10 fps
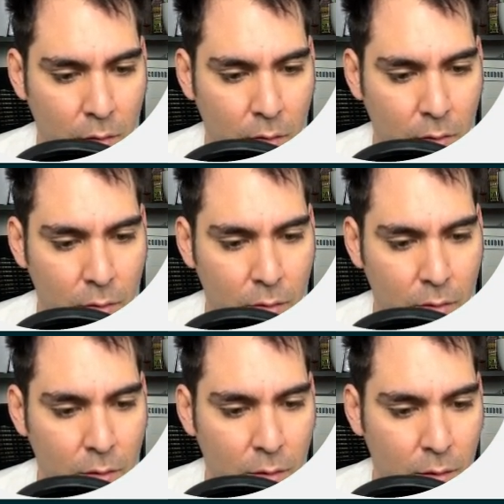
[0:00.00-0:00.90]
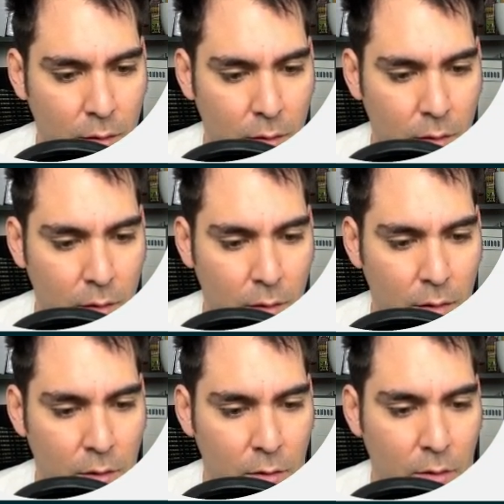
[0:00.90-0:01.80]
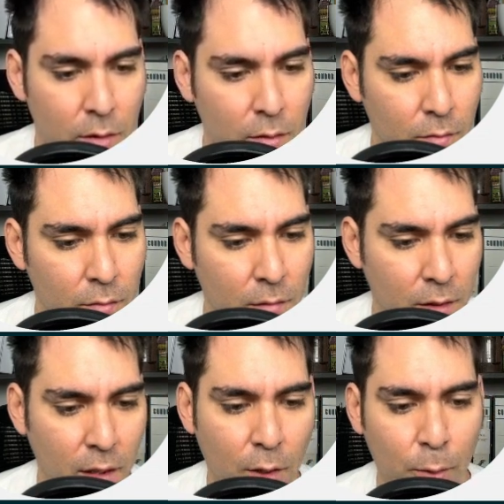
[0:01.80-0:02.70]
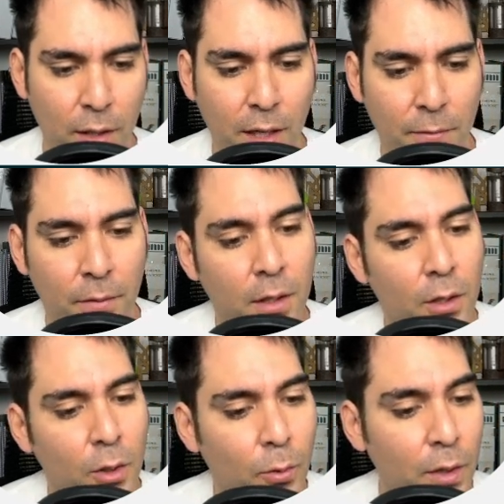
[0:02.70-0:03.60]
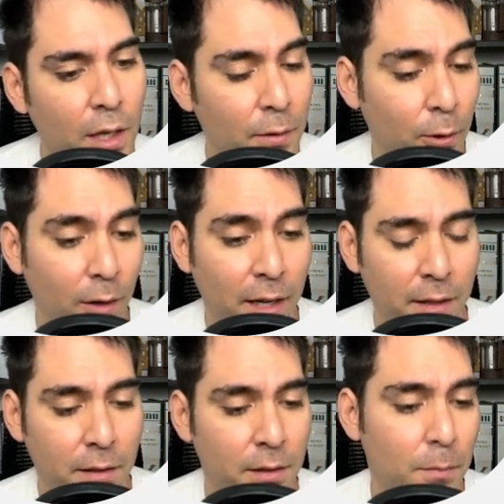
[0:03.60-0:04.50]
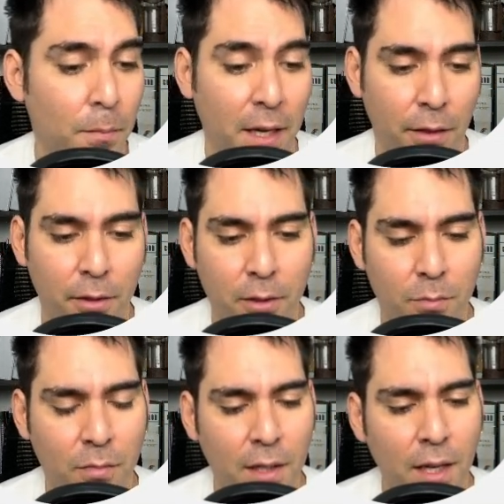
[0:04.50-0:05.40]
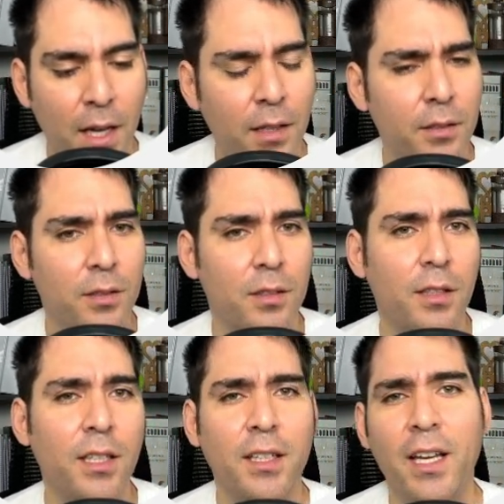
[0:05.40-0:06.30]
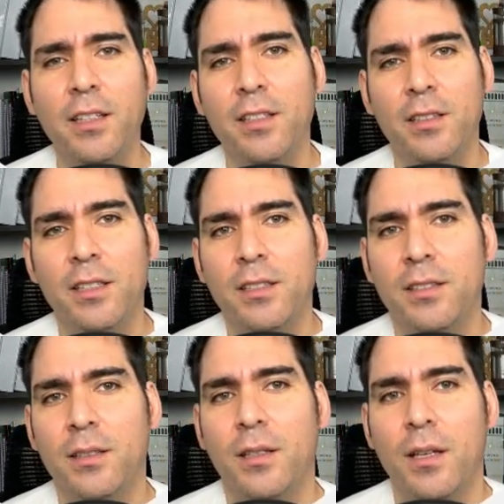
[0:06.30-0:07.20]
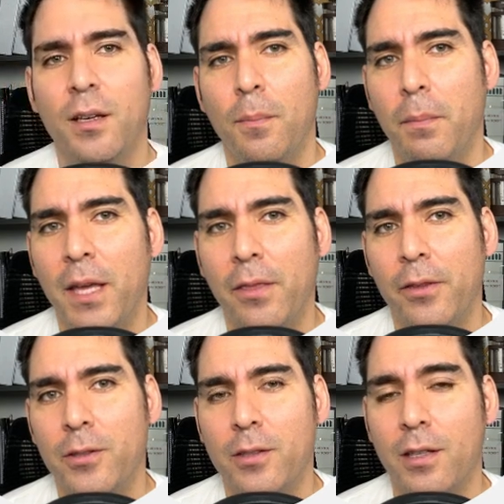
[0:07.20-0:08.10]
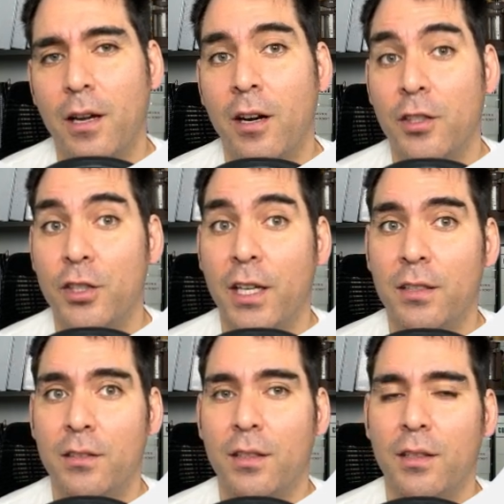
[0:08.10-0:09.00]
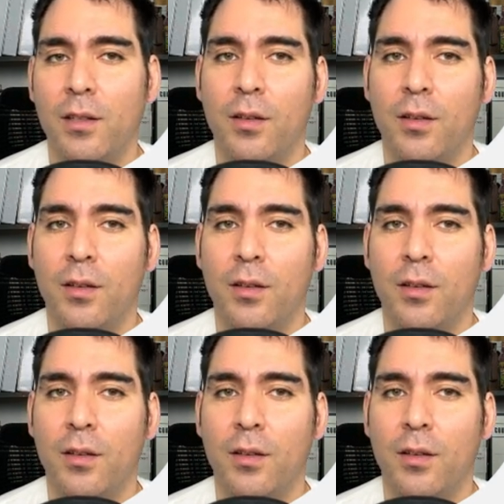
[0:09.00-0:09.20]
Cons is not. Now we have our length method, and in ADTs, methods are just